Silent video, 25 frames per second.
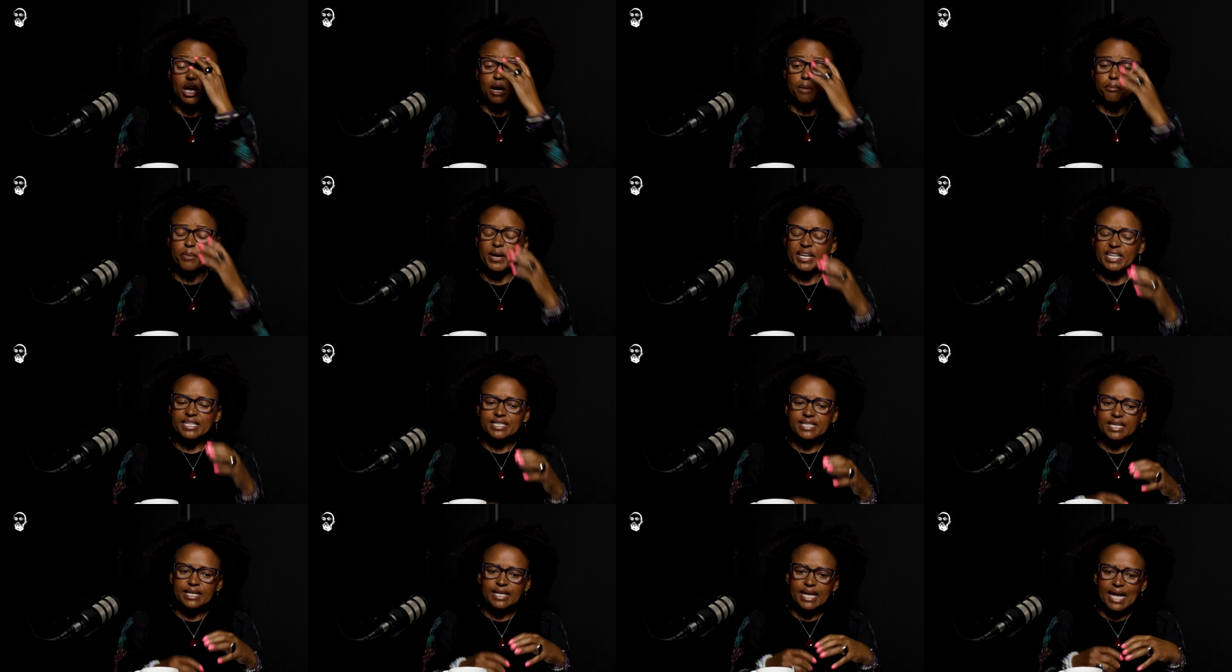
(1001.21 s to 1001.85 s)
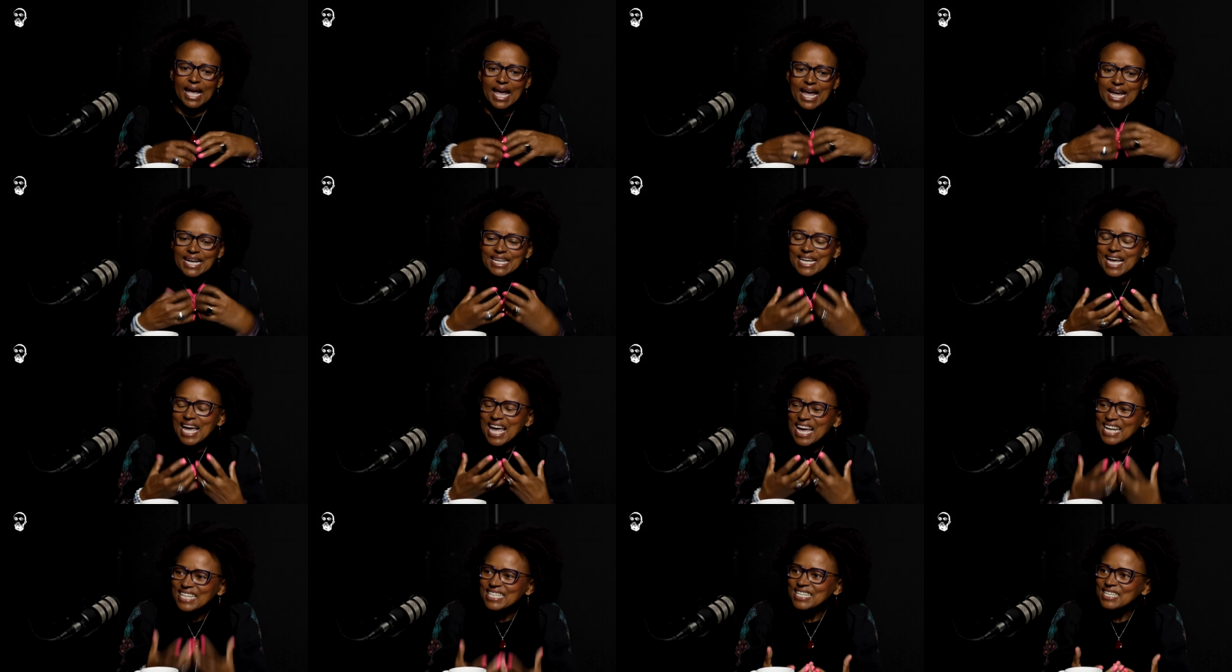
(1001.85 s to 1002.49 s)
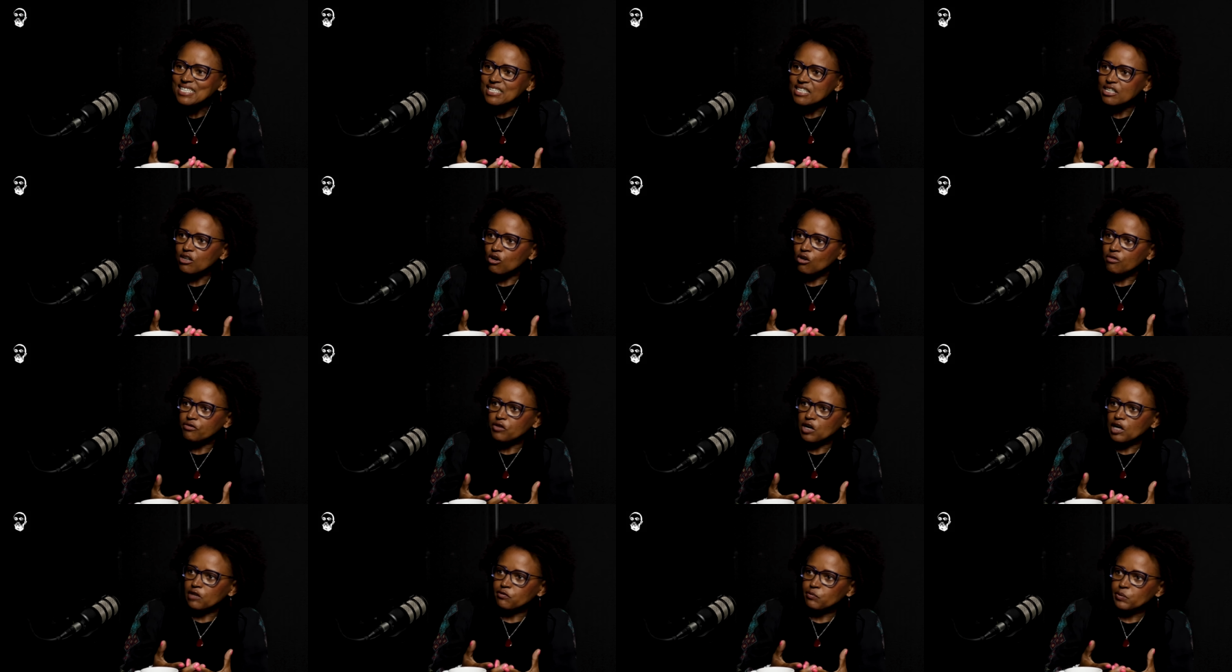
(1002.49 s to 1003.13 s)
But it's an eight entity
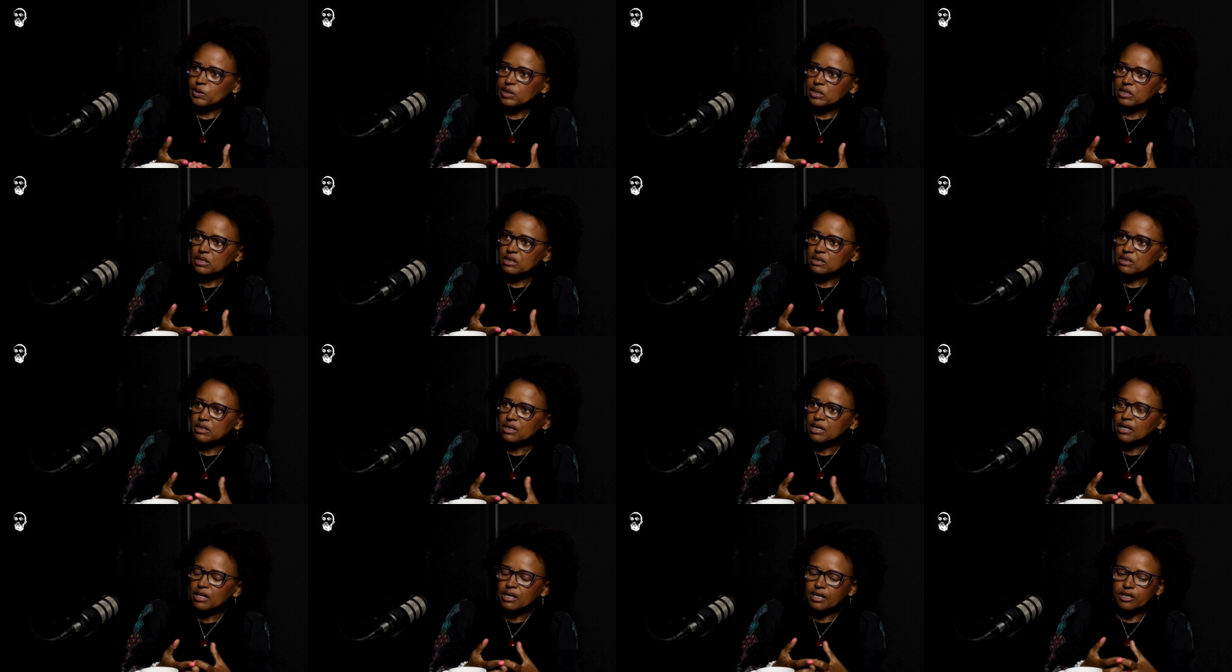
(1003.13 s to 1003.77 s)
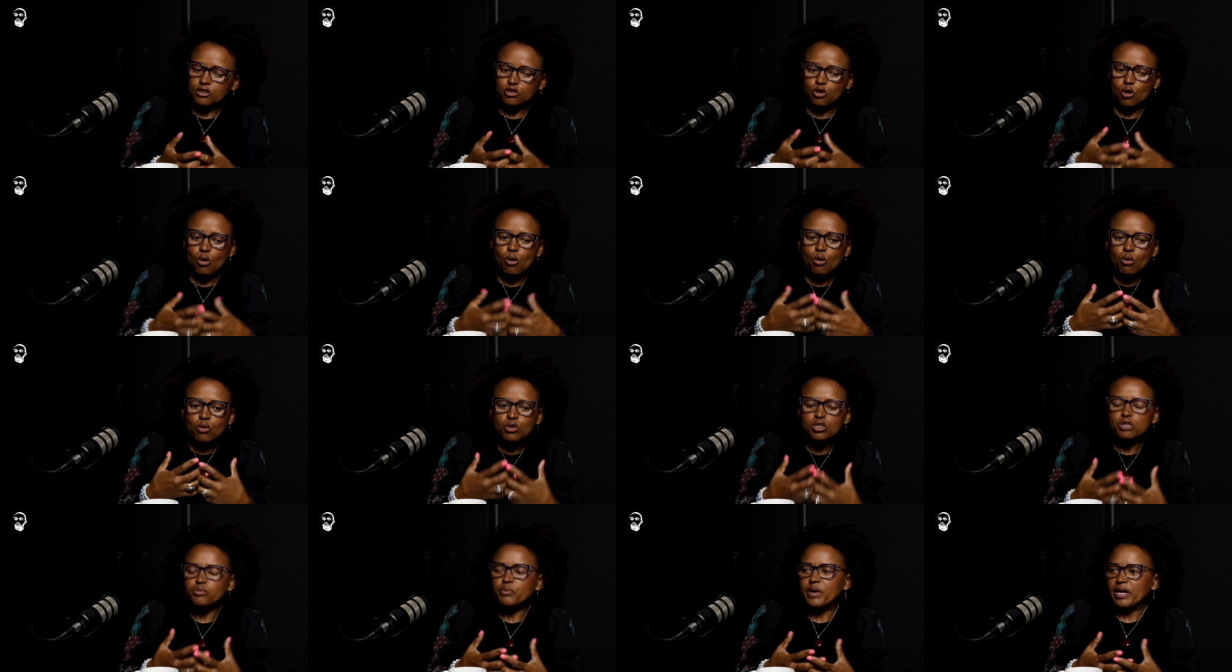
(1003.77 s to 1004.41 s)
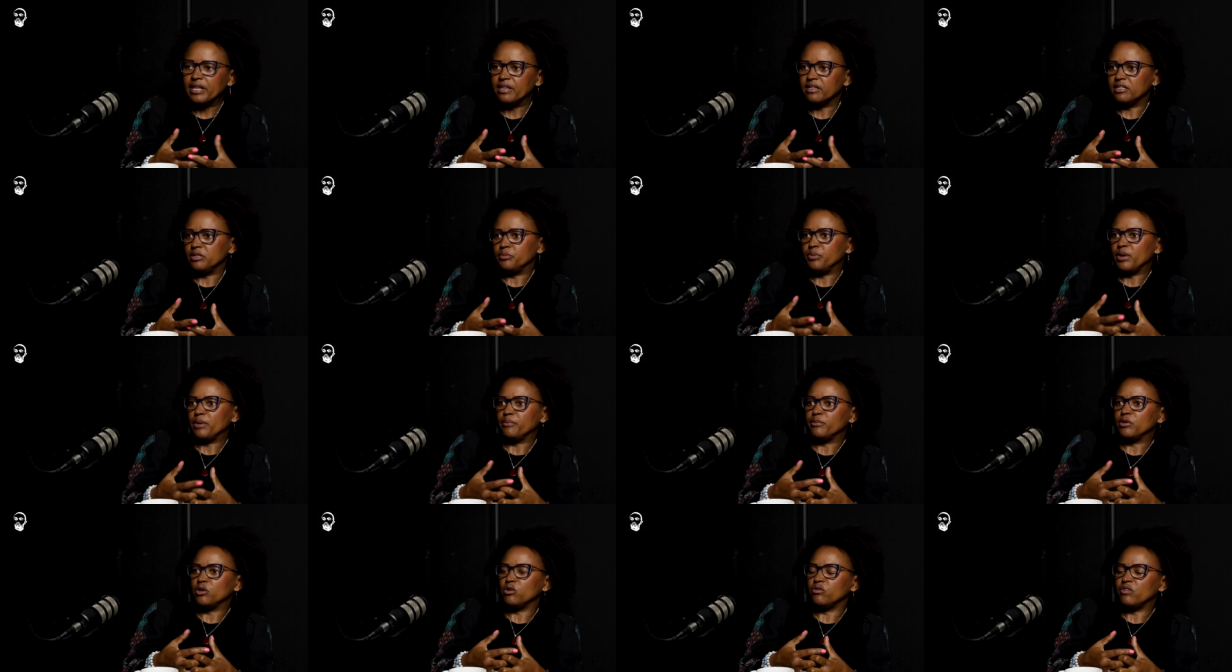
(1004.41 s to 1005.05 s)
of government. Yes. It's owned by the
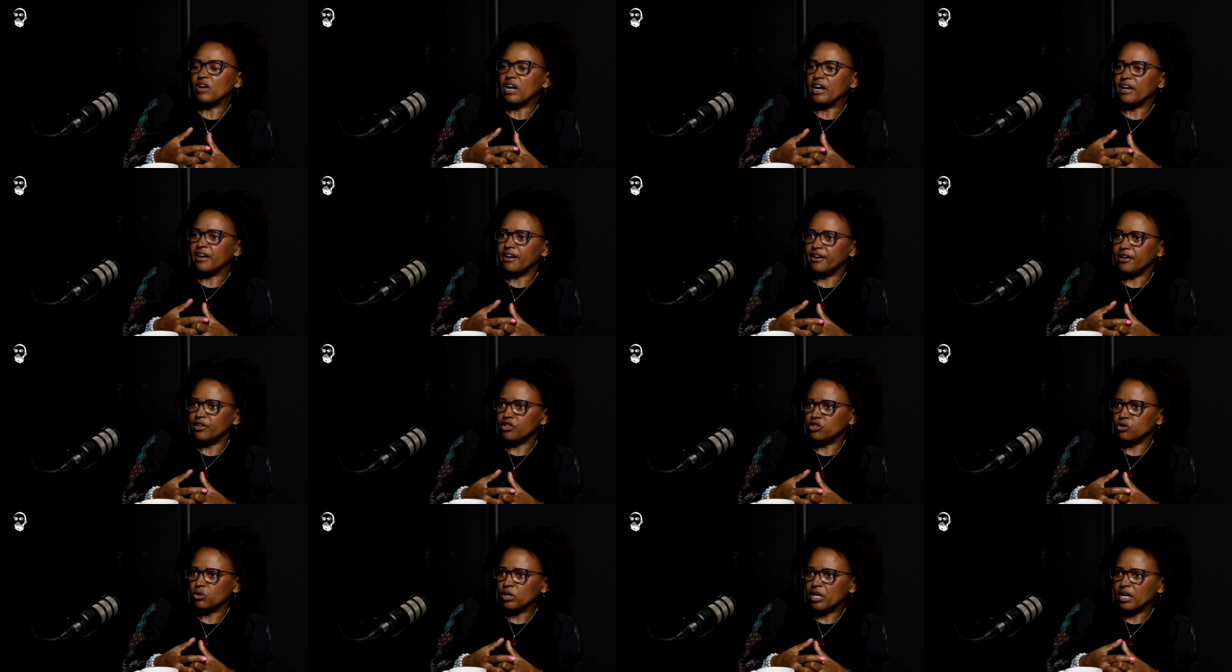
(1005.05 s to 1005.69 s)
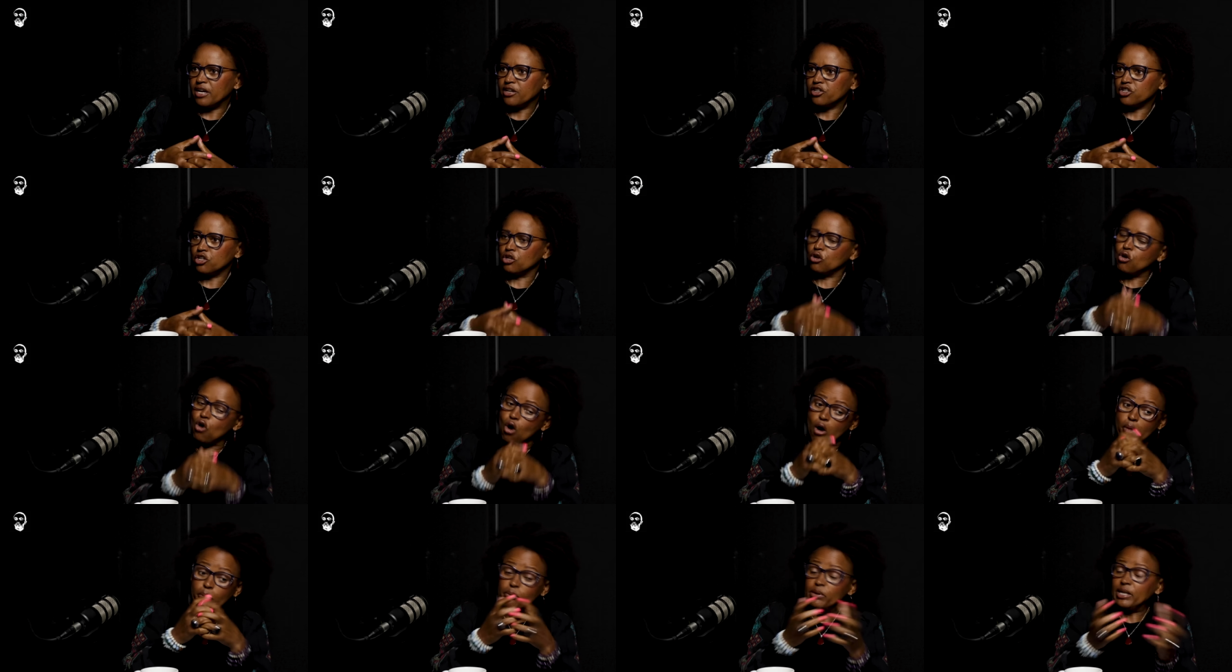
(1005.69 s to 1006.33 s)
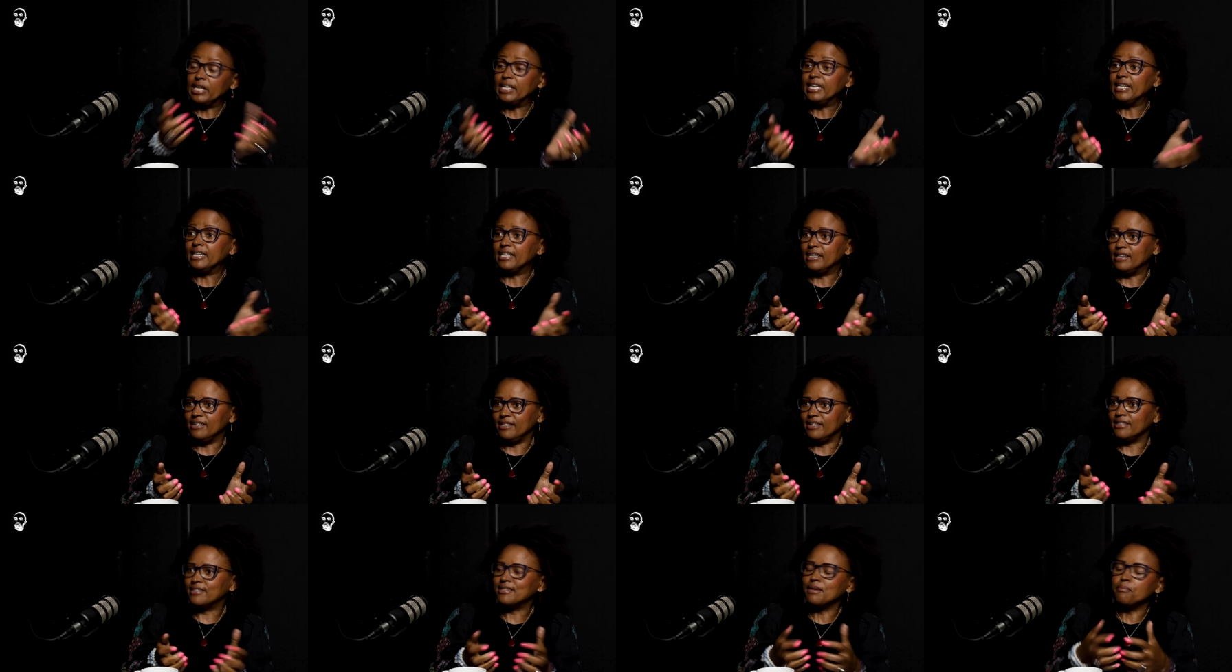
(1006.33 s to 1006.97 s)
Department of Higher Education
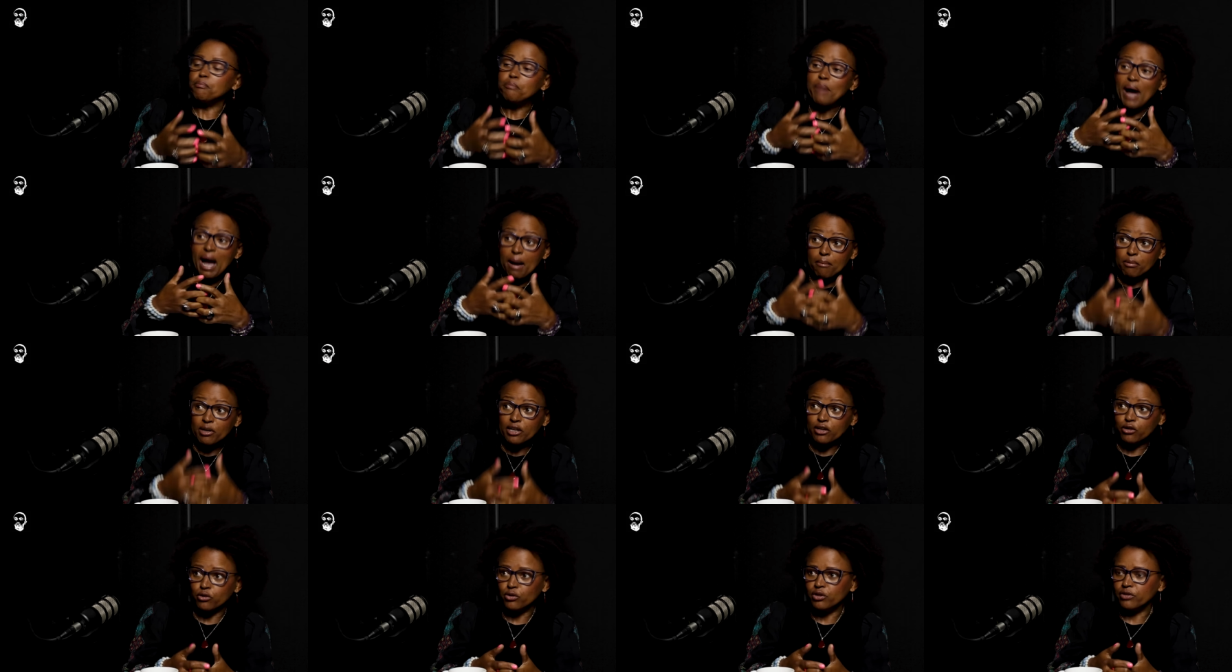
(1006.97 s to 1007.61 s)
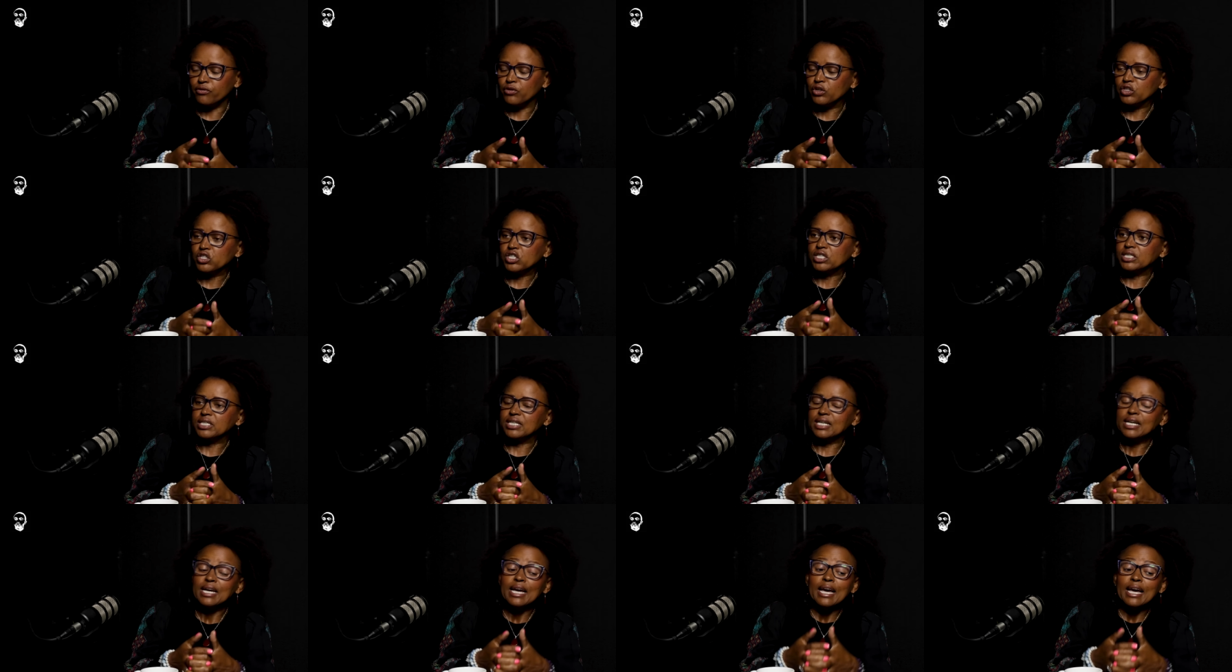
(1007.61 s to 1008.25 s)
completely. It's a public university.